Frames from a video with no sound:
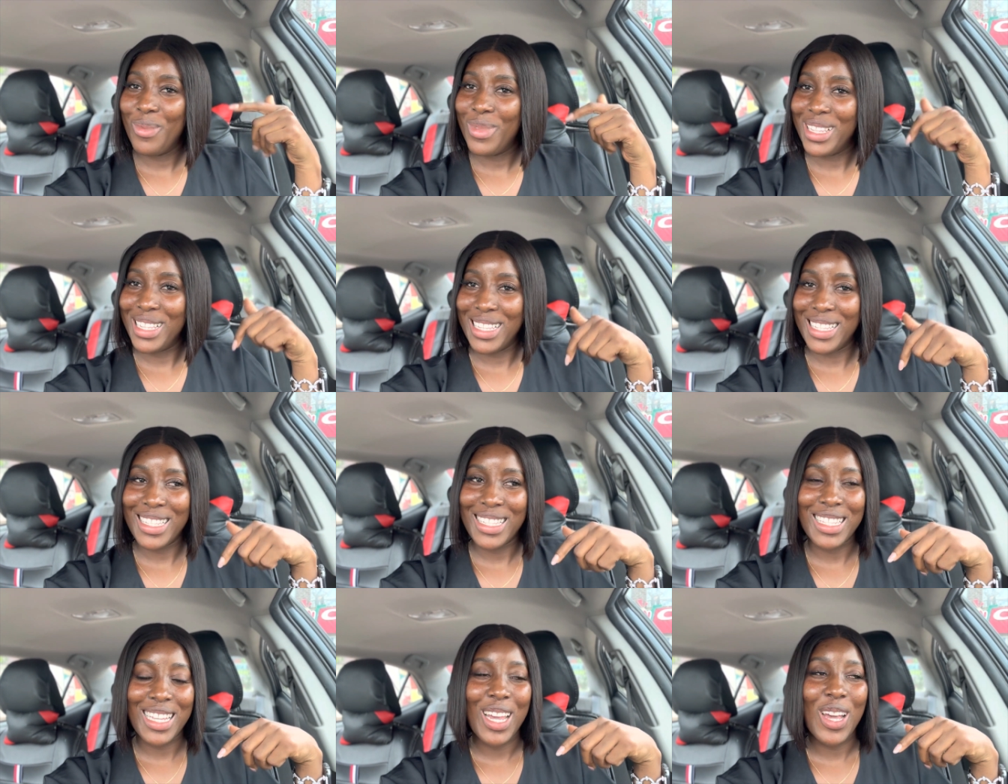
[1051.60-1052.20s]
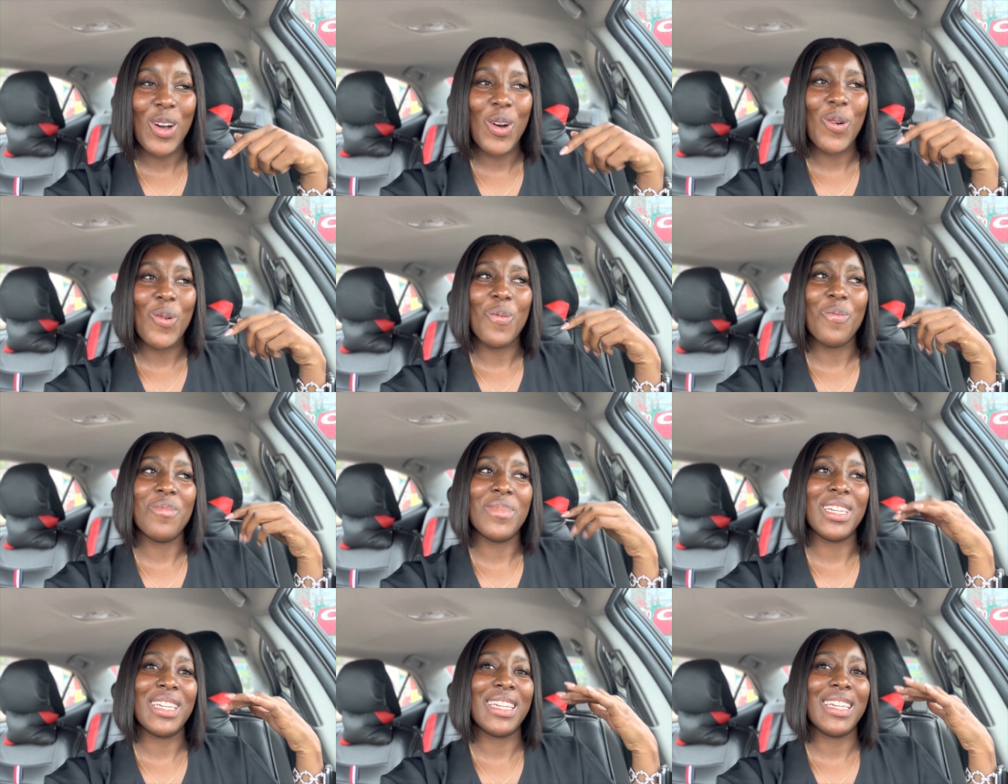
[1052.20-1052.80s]
please tell
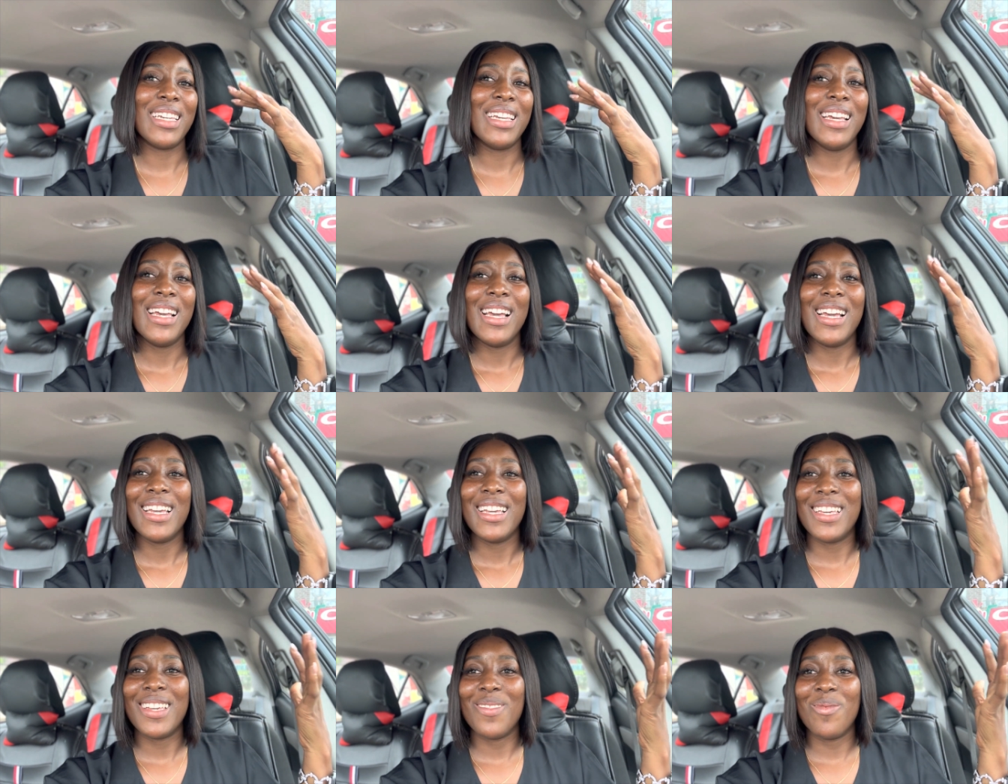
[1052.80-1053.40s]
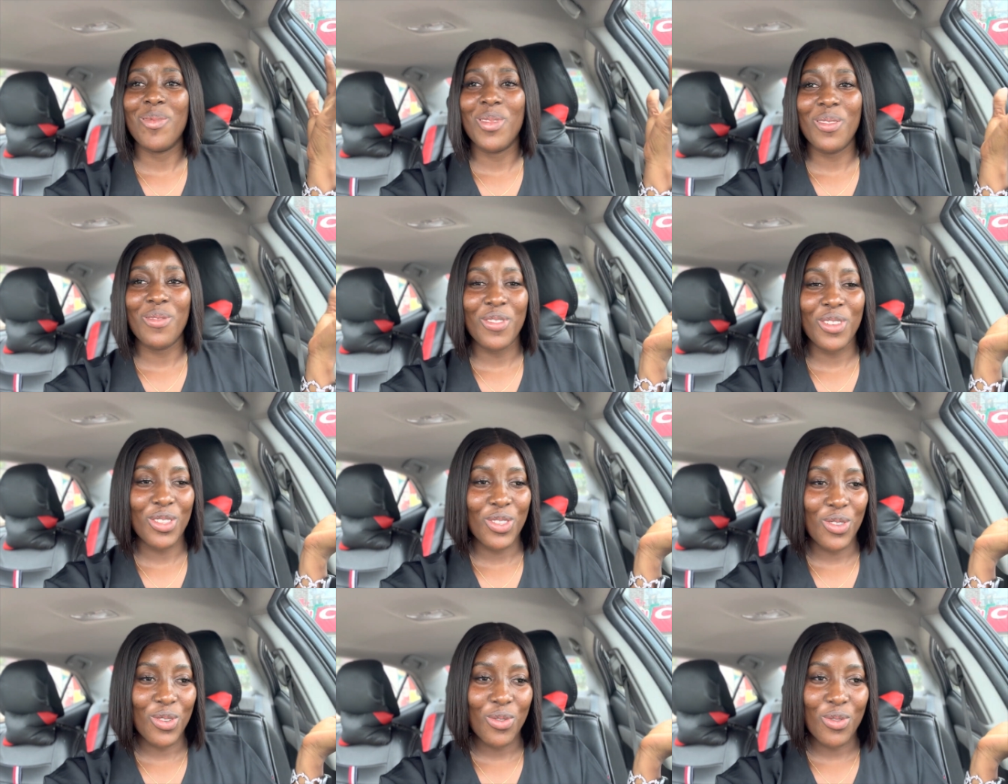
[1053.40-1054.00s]
me give me
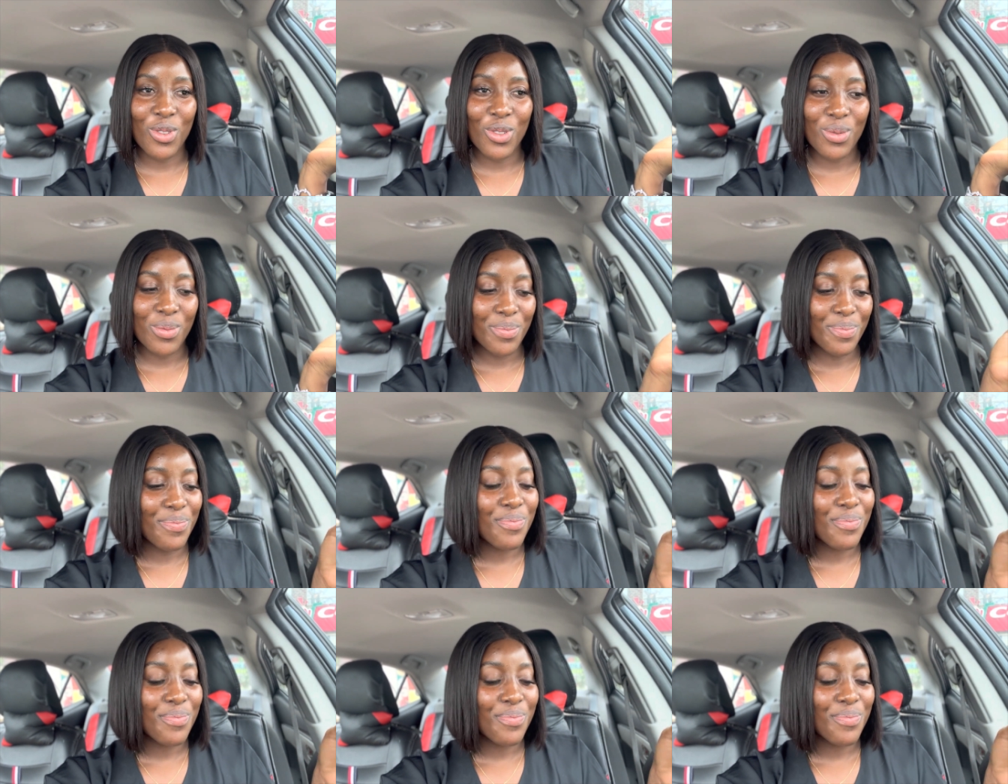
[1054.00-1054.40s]
videos